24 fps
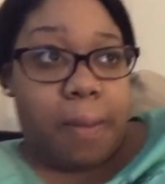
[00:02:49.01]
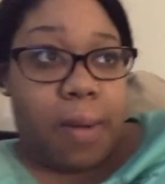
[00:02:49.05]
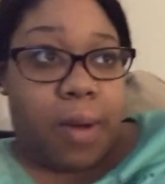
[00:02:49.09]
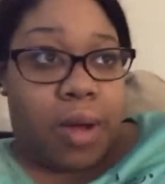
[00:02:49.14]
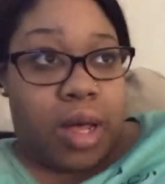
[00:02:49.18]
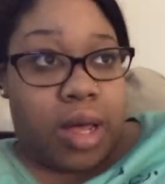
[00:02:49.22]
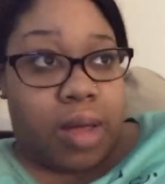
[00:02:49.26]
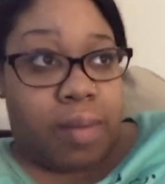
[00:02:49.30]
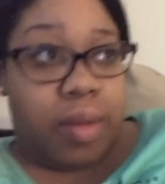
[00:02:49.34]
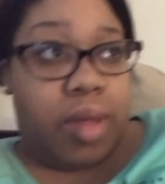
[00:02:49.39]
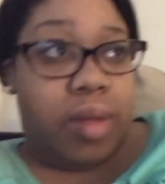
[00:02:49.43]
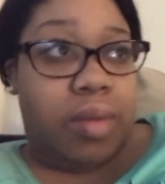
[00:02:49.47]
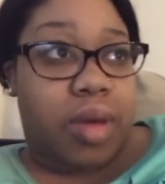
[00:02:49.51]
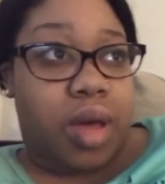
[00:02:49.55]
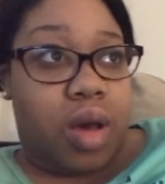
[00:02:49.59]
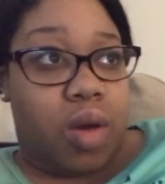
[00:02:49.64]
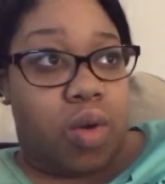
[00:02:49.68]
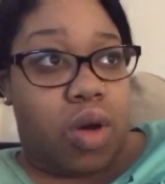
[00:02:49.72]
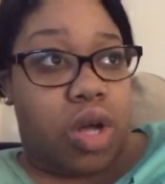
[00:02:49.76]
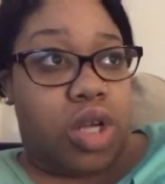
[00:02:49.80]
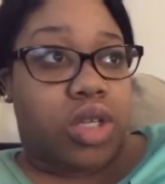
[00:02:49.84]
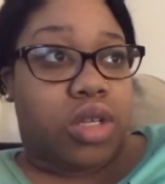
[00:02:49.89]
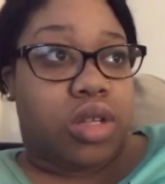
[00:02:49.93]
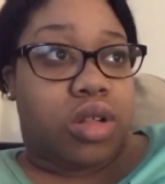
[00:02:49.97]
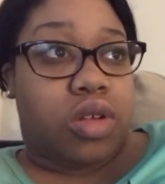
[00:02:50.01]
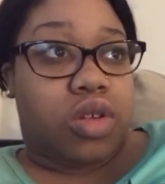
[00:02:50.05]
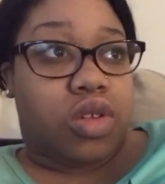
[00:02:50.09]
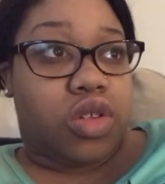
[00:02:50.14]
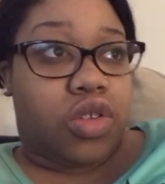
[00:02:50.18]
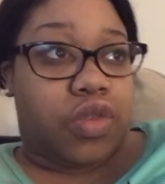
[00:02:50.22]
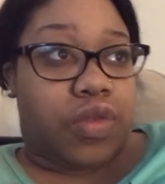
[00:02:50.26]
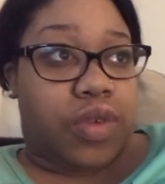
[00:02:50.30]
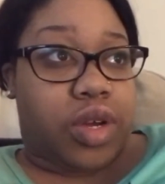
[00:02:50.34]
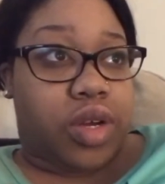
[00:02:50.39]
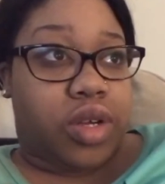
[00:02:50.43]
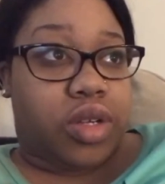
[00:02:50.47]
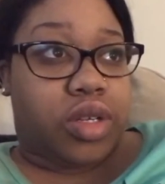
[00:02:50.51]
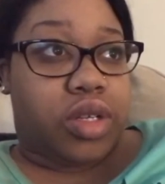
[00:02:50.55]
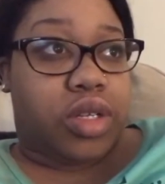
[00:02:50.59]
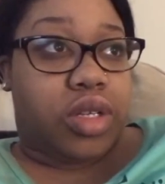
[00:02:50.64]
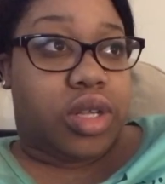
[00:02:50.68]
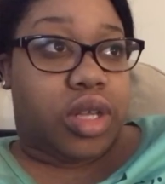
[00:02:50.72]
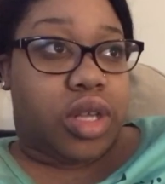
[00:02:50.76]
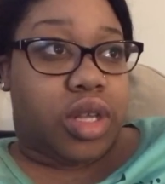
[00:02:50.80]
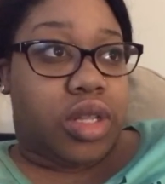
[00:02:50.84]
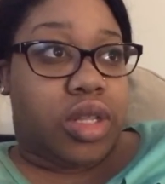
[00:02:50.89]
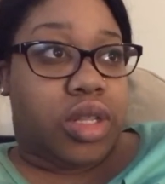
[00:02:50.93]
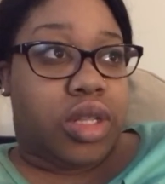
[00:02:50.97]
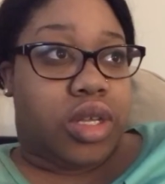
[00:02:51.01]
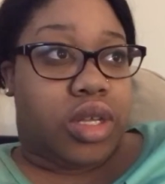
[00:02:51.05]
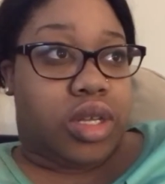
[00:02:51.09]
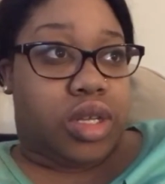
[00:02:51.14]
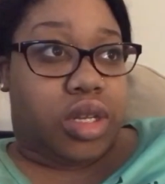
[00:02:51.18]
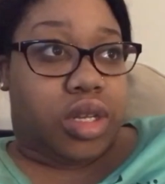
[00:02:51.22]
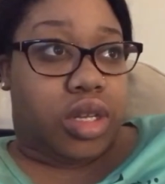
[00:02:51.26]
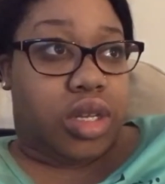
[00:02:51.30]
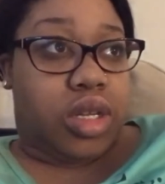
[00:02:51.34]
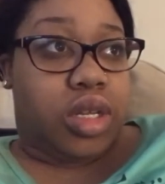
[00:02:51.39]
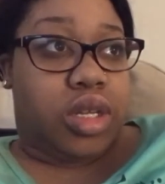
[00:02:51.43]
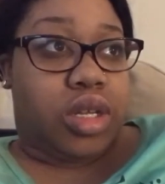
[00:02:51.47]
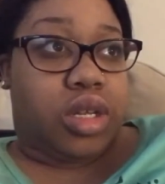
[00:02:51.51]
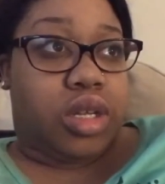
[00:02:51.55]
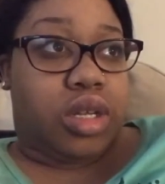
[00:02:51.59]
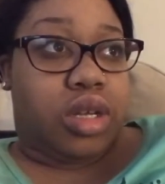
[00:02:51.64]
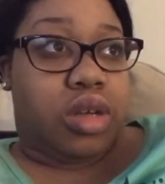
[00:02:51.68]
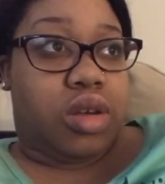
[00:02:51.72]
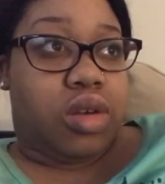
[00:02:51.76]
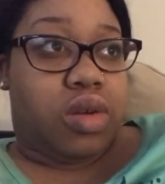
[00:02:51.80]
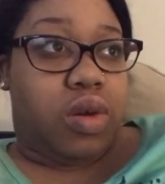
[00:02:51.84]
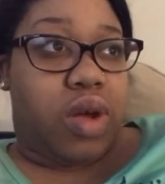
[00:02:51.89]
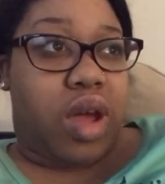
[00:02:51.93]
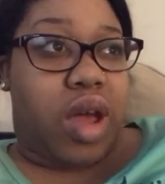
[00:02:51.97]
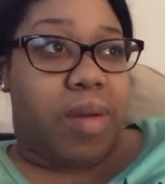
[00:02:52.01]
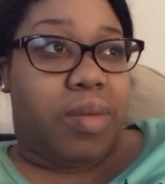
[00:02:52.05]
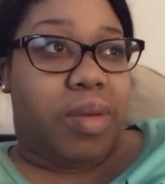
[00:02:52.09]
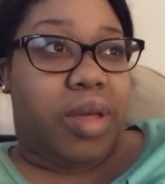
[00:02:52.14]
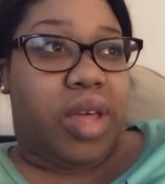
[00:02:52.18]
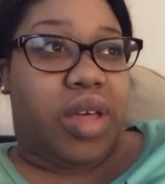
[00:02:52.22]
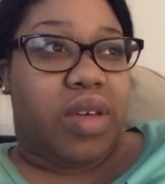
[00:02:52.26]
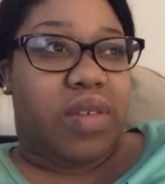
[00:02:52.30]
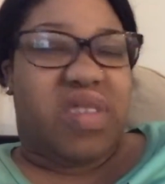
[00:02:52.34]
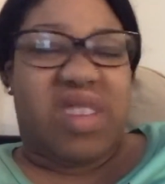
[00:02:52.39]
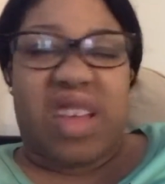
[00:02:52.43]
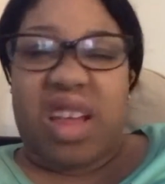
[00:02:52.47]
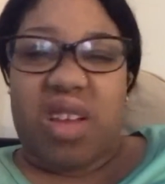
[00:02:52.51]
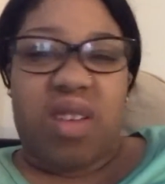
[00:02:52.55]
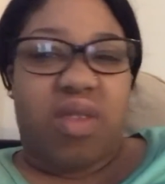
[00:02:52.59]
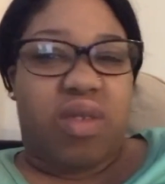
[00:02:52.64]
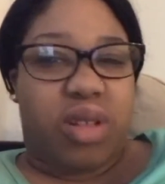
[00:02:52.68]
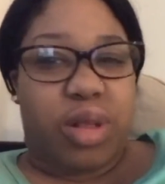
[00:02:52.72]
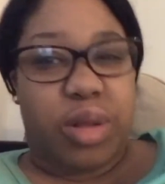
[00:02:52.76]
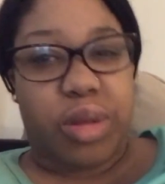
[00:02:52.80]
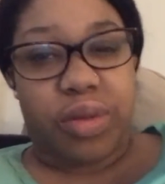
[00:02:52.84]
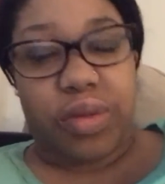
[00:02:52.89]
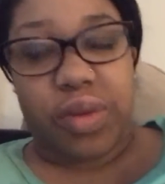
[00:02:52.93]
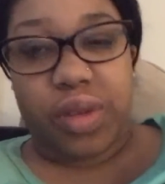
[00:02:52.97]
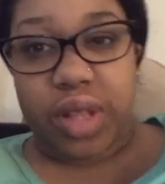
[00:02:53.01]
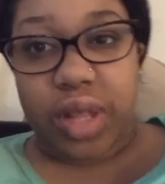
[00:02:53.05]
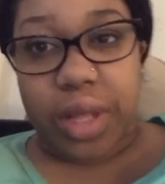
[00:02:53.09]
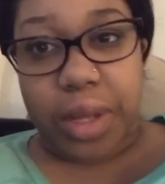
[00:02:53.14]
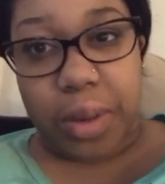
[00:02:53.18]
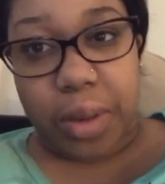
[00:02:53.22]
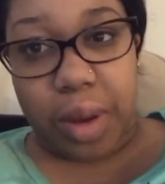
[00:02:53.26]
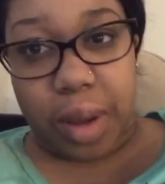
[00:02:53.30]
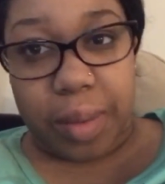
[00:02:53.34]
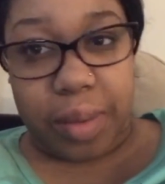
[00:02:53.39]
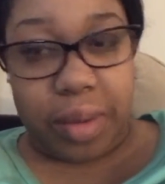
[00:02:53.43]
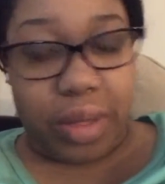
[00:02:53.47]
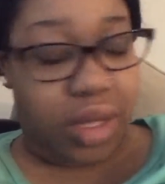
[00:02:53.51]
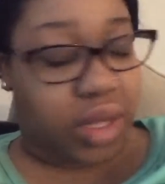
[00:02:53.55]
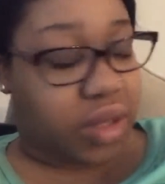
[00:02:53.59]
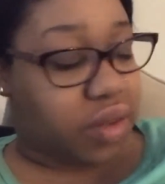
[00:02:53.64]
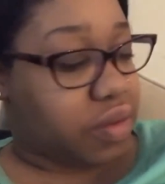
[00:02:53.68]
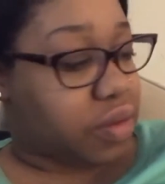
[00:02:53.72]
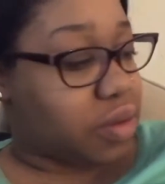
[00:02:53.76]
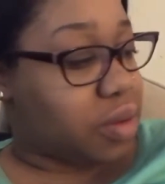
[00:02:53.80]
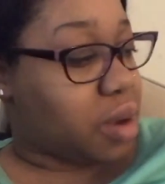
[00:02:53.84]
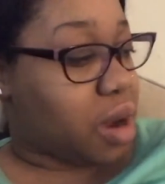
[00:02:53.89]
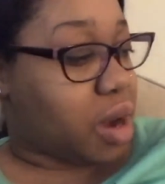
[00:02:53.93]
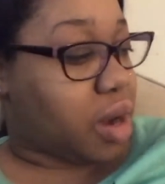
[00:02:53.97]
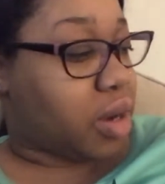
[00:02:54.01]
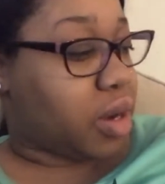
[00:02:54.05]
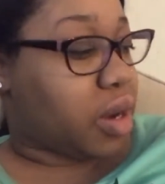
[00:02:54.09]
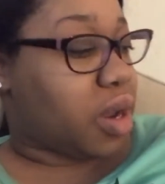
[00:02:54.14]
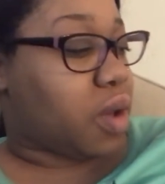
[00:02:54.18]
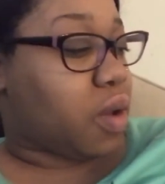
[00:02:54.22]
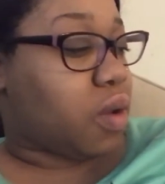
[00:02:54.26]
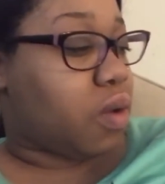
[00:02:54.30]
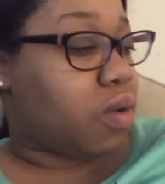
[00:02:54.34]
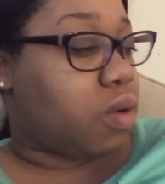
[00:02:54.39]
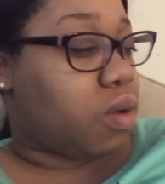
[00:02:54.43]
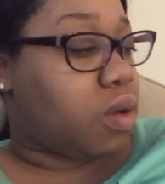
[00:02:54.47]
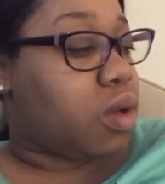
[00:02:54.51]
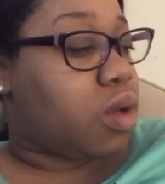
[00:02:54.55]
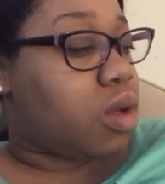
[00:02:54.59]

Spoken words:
Okay, maybe I'll wash clothes first and then wrap gifts. I don't really feel like wrapping gifts right now.